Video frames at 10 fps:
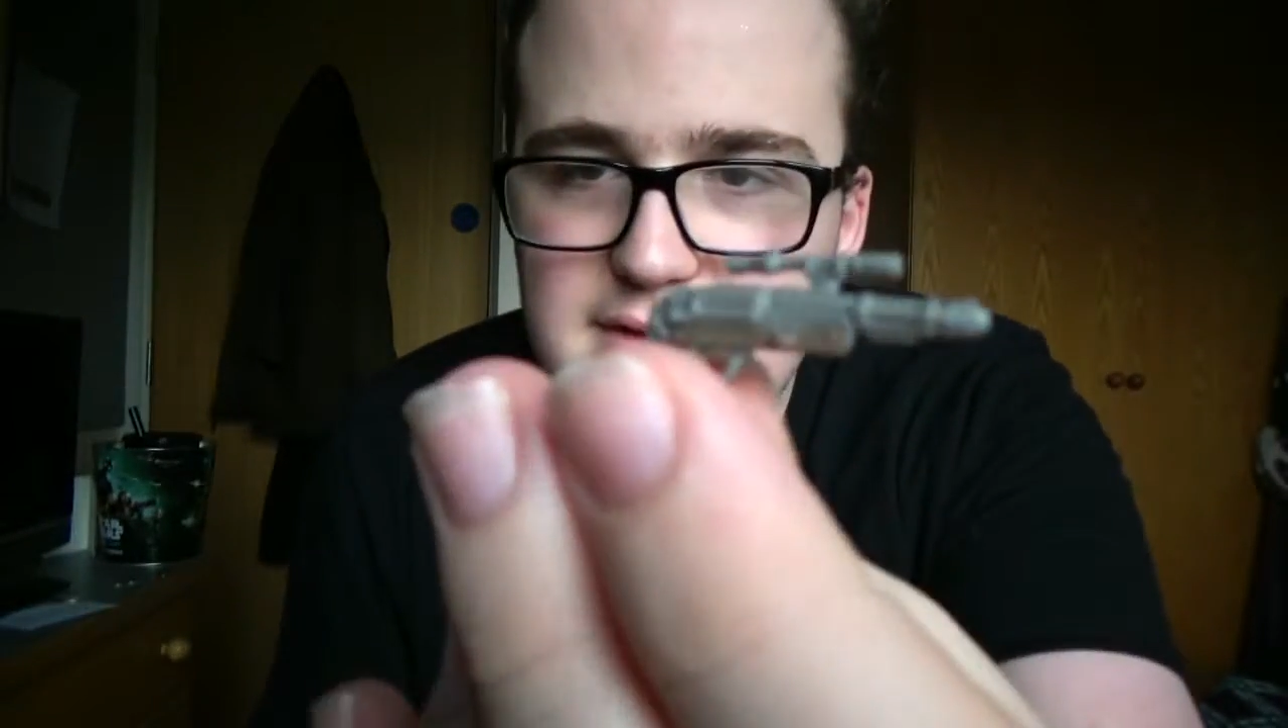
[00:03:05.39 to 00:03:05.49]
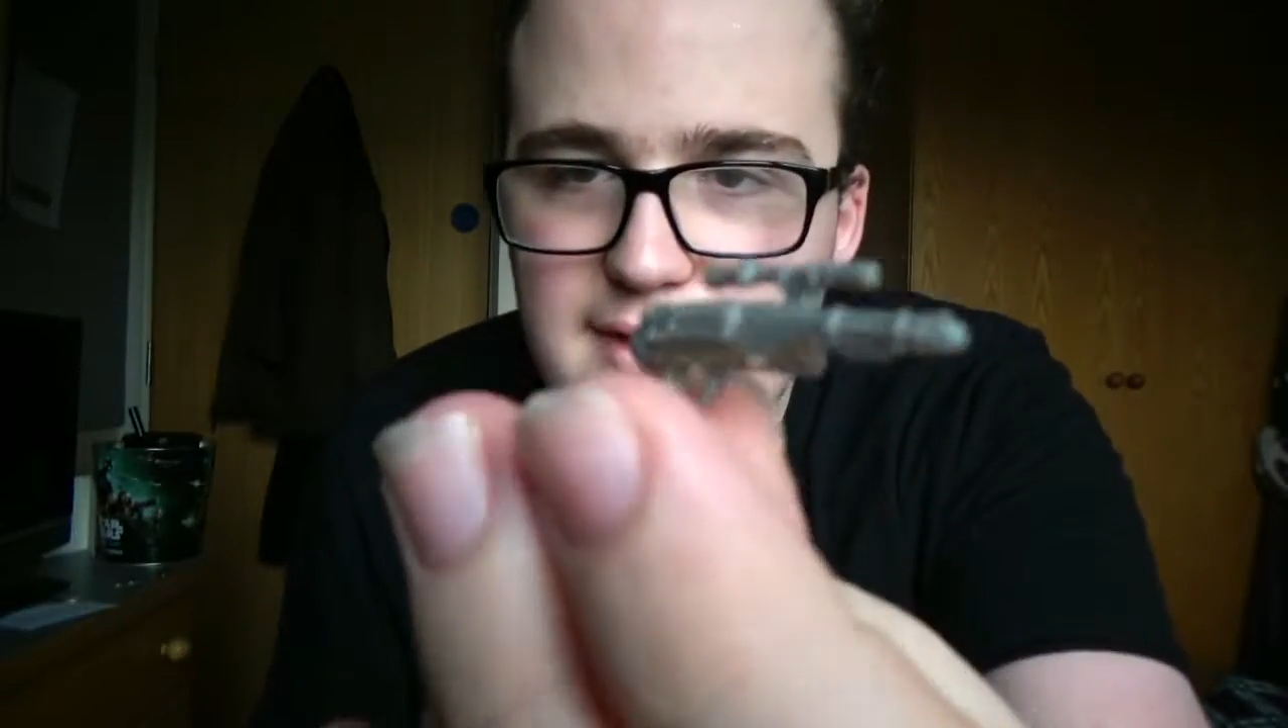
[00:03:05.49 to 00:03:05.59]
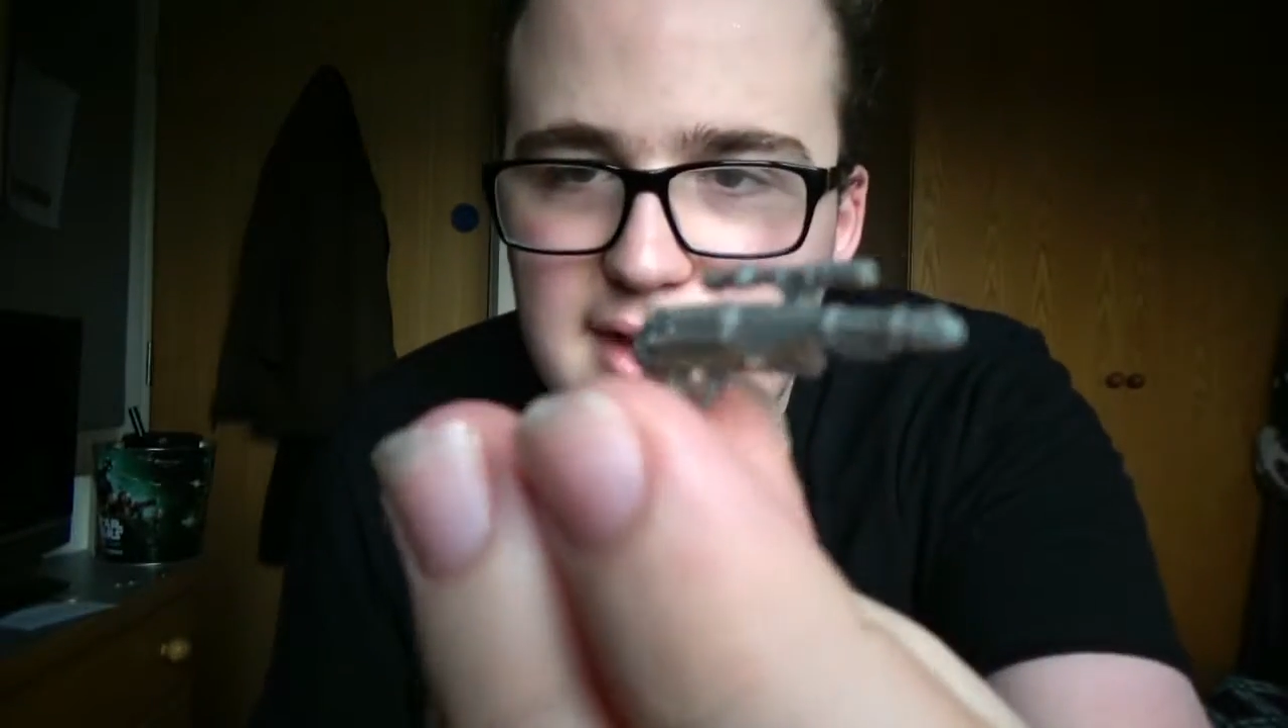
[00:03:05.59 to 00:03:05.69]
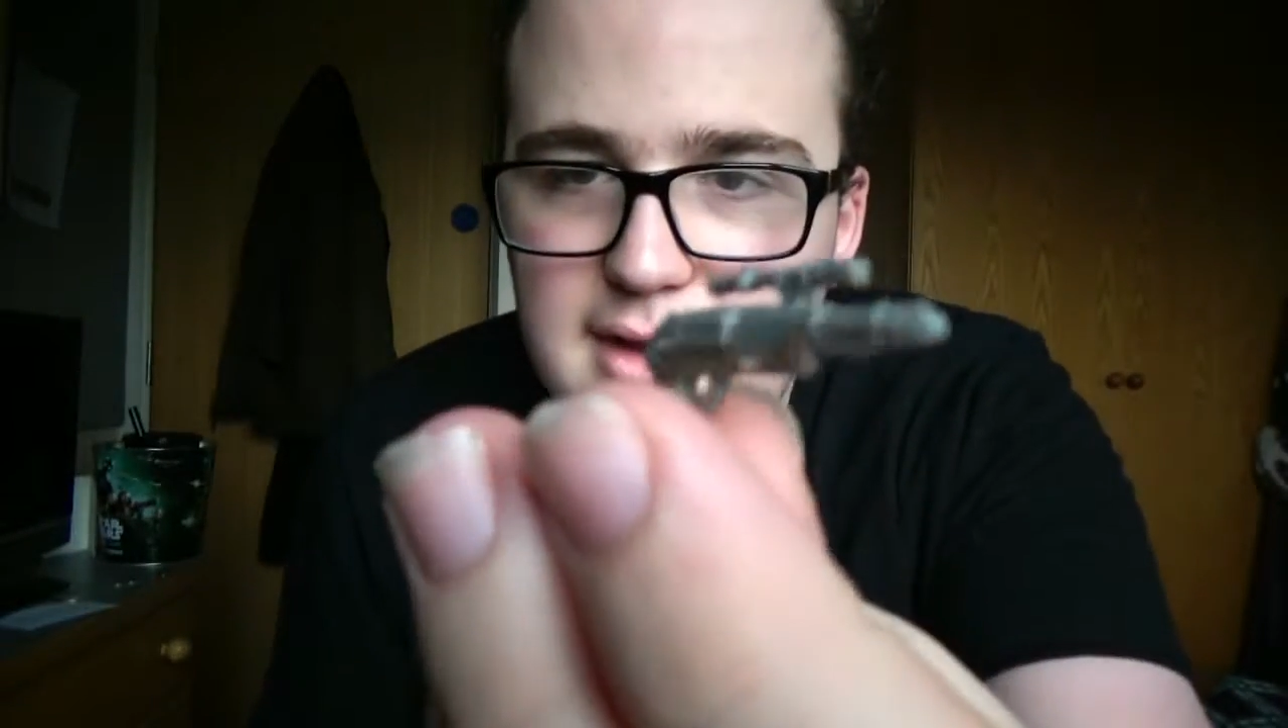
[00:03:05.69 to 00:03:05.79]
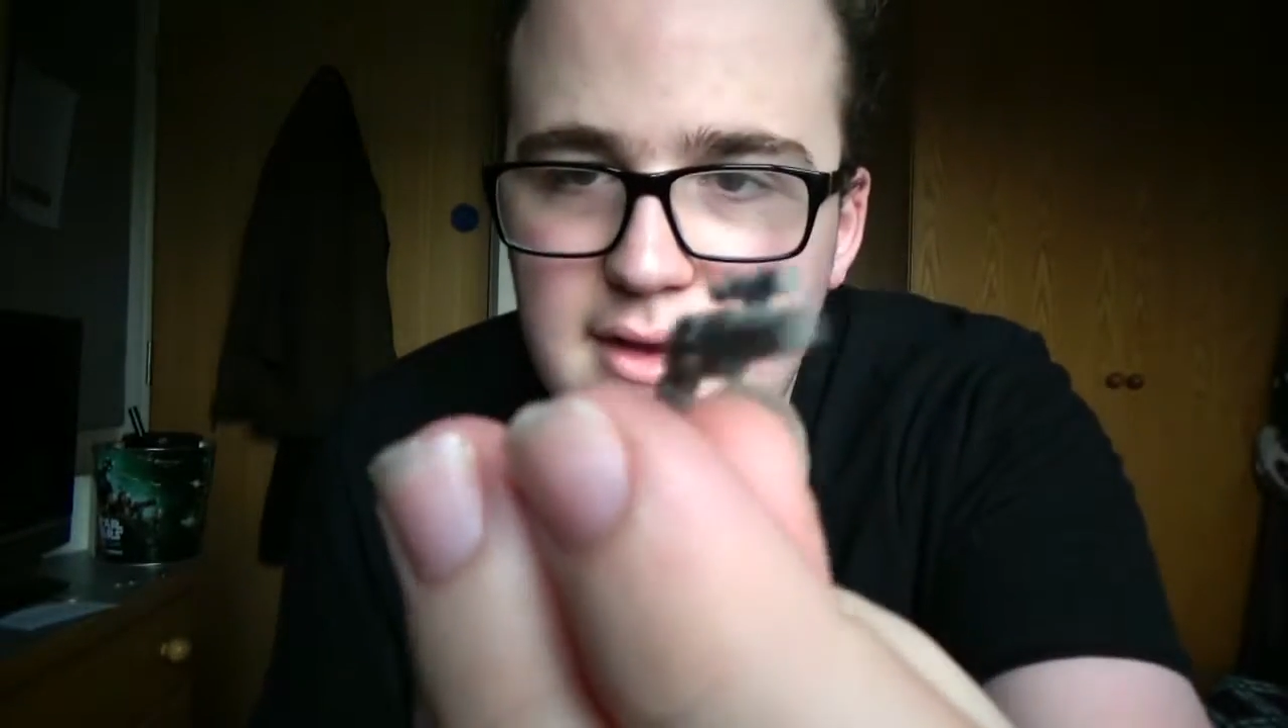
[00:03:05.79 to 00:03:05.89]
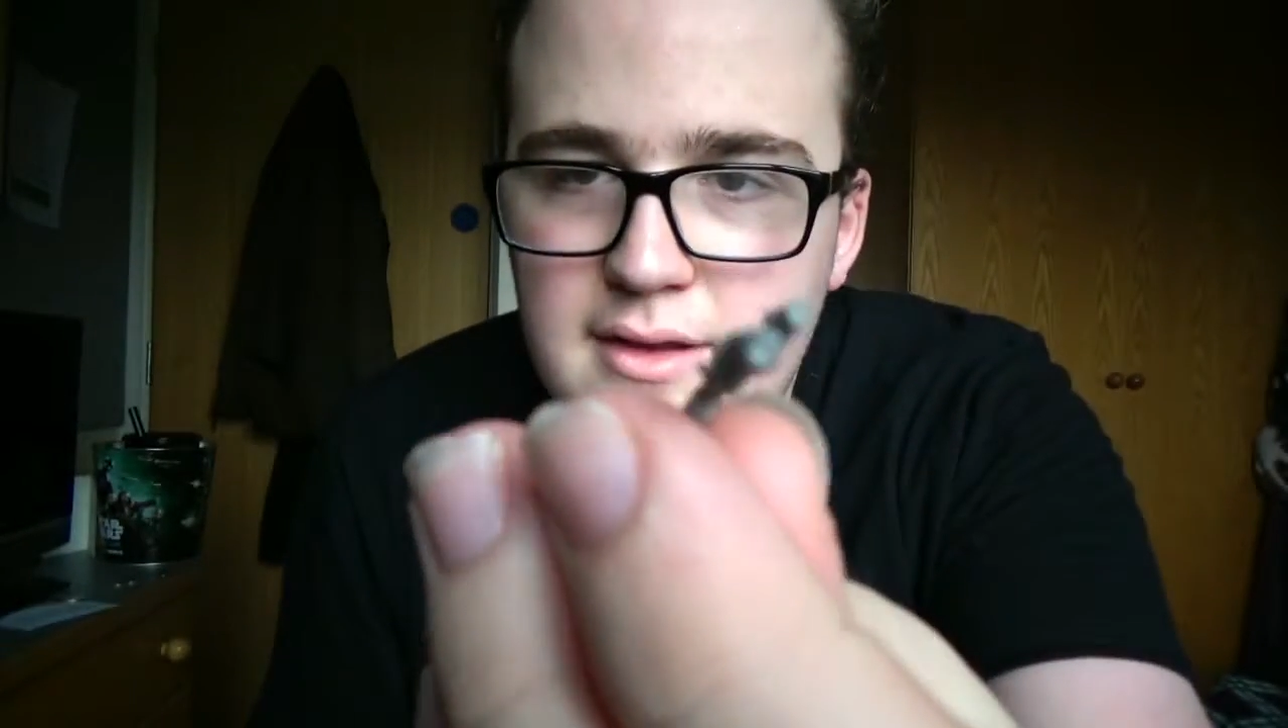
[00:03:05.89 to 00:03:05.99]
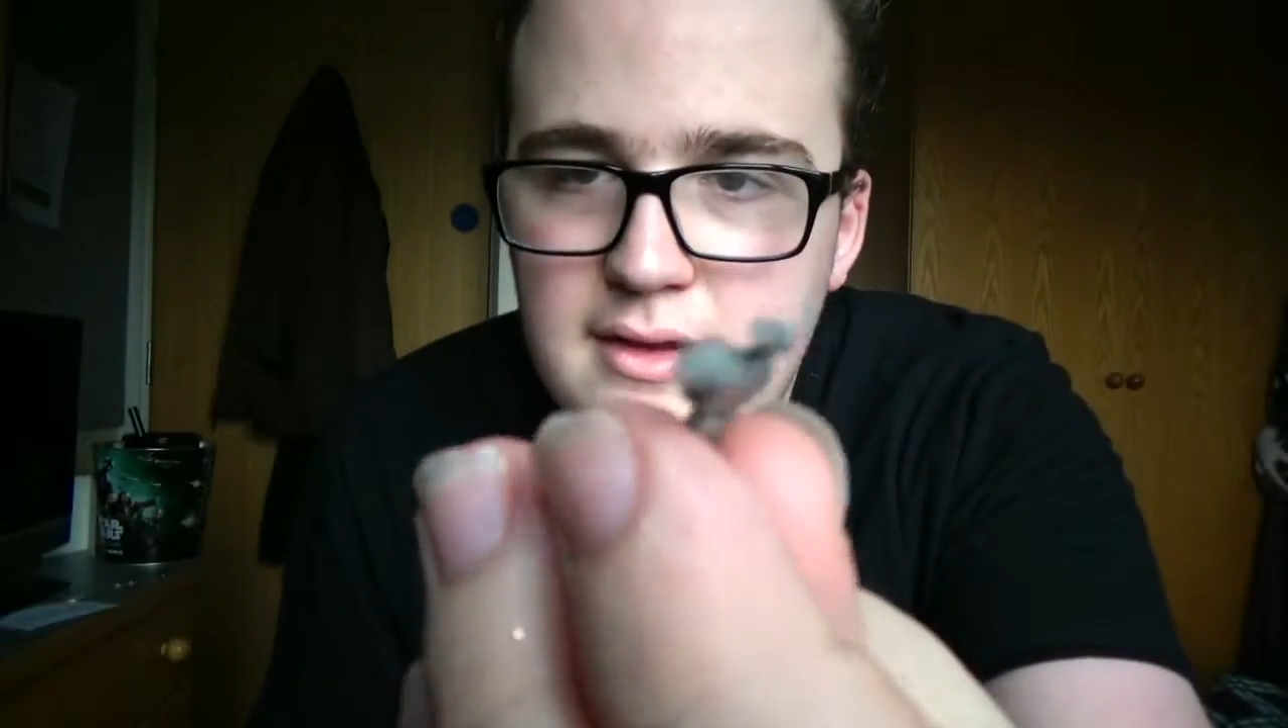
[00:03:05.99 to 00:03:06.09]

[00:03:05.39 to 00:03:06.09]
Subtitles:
looking